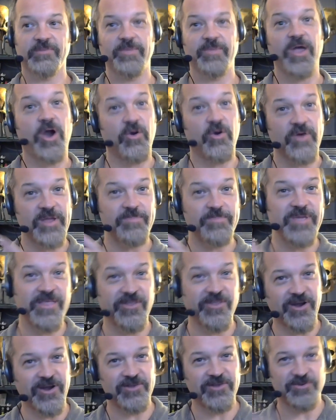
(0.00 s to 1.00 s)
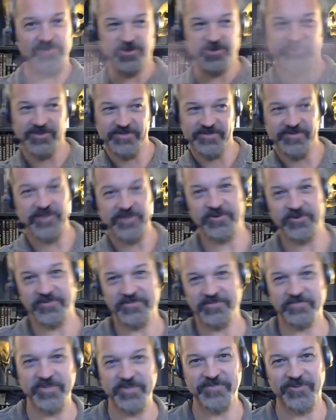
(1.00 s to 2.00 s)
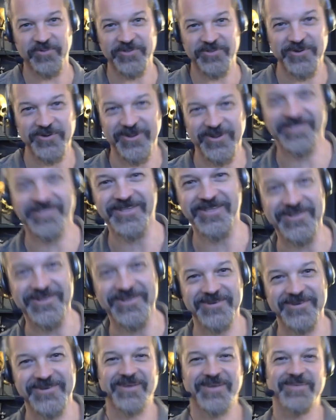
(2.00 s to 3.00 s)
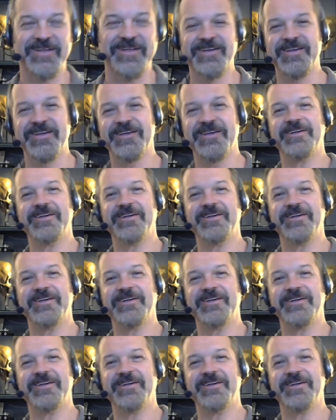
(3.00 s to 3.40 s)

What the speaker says: that may already be there as a result of other people doing things, you know what I mean?